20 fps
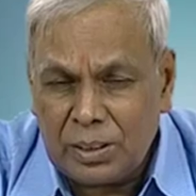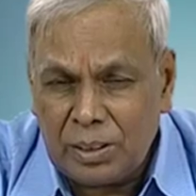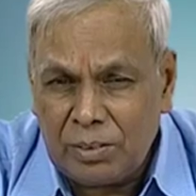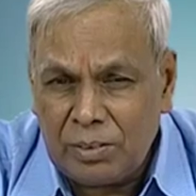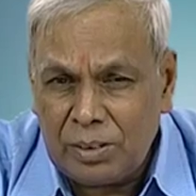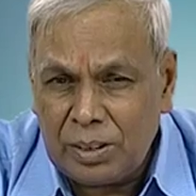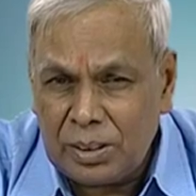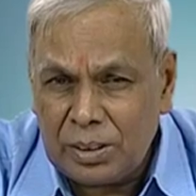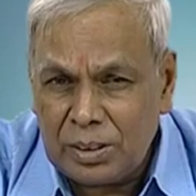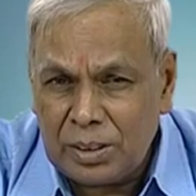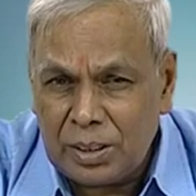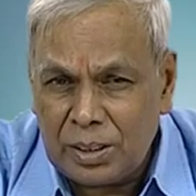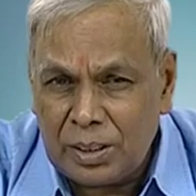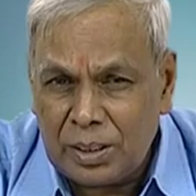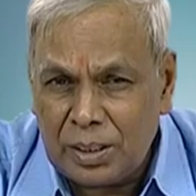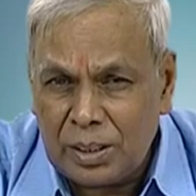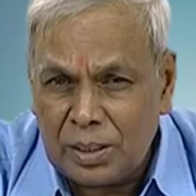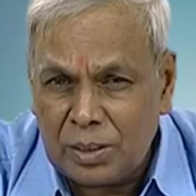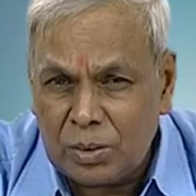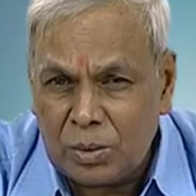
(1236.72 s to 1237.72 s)
uh, degree
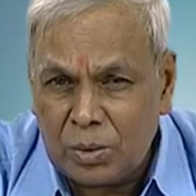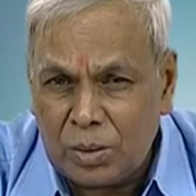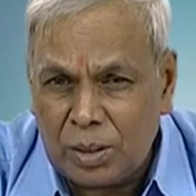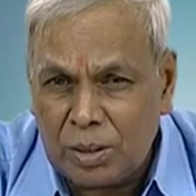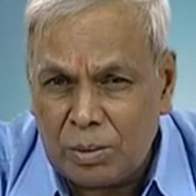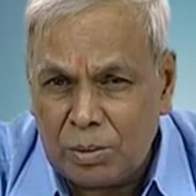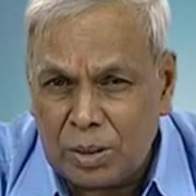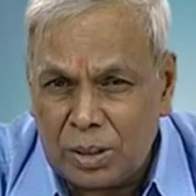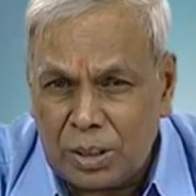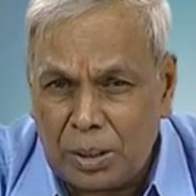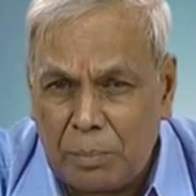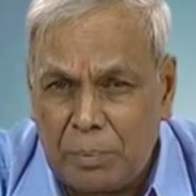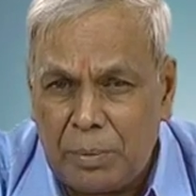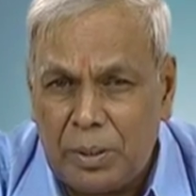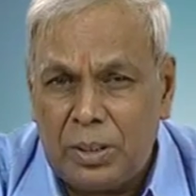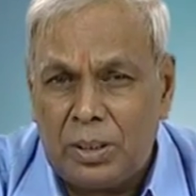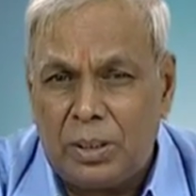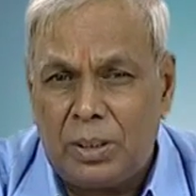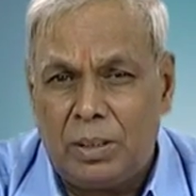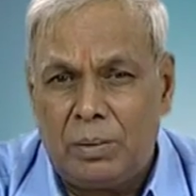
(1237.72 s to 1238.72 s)
centigrade. So, the
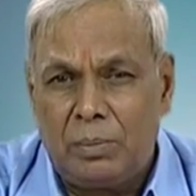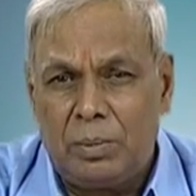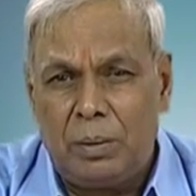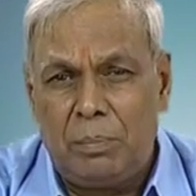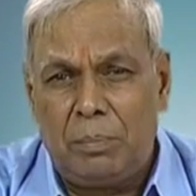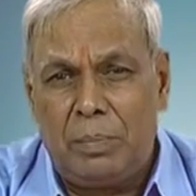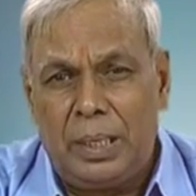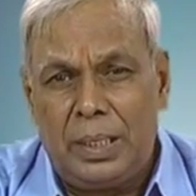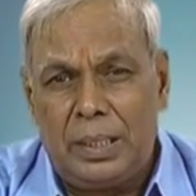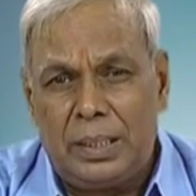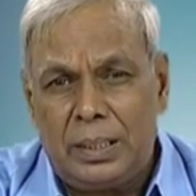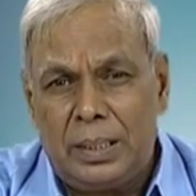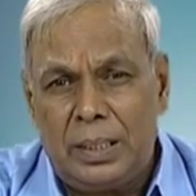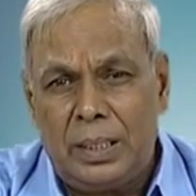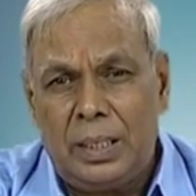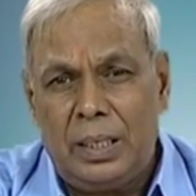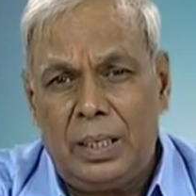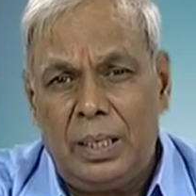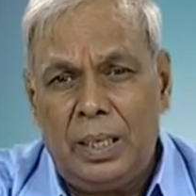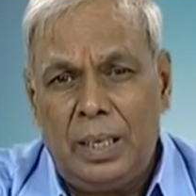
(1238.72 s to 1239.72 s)
separation of the
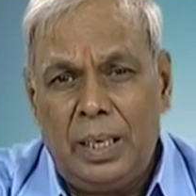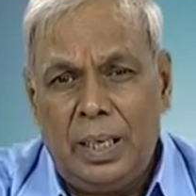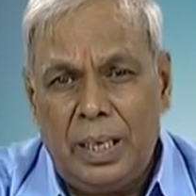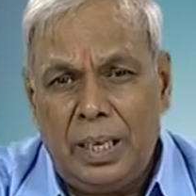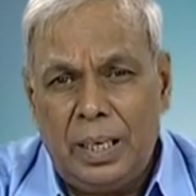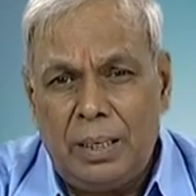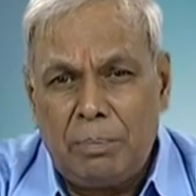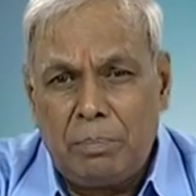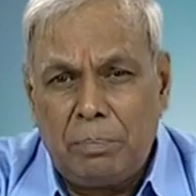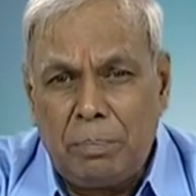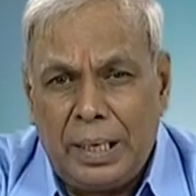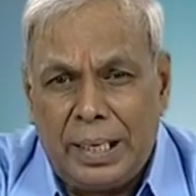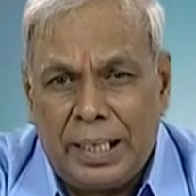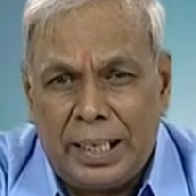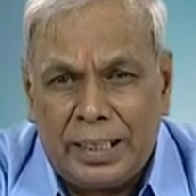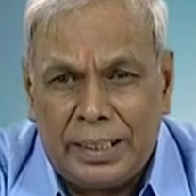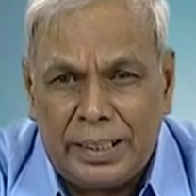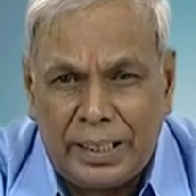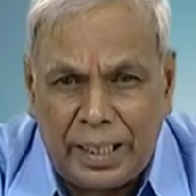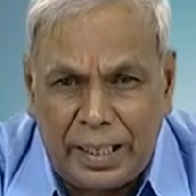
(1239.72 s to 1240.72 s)
meta and
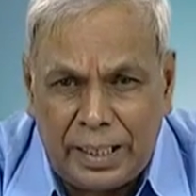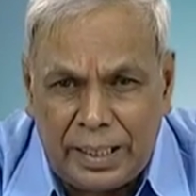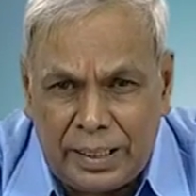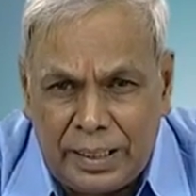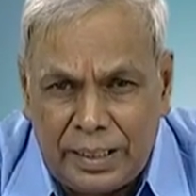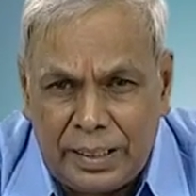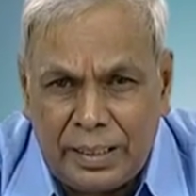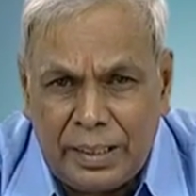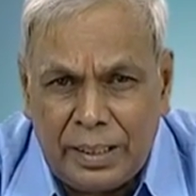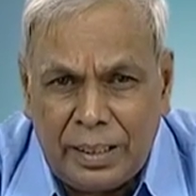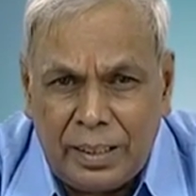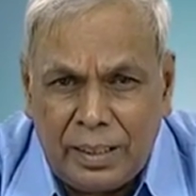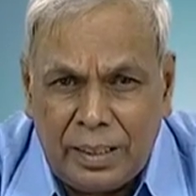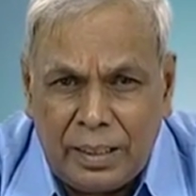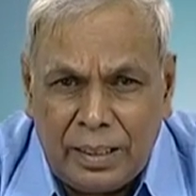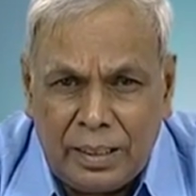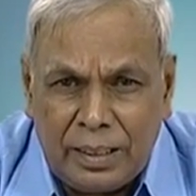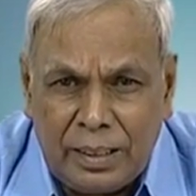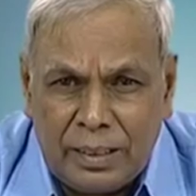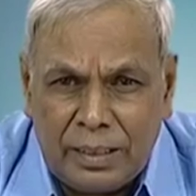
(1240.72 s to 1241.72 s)
paraxylene
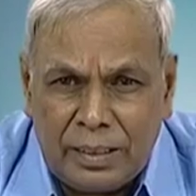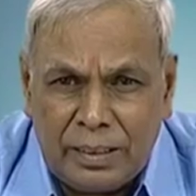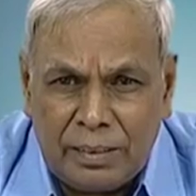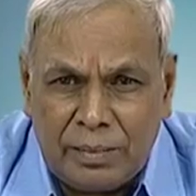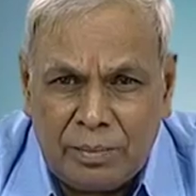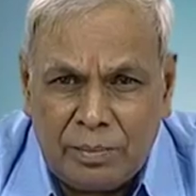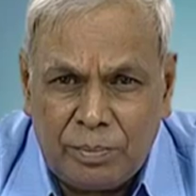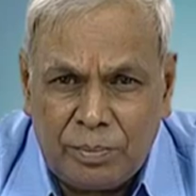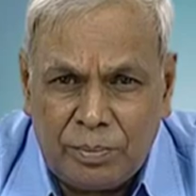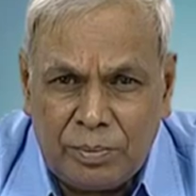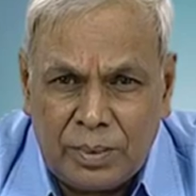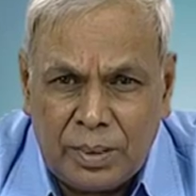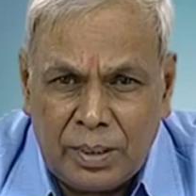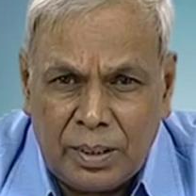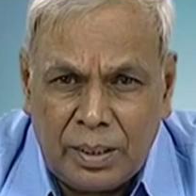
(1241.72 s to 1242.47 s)
um,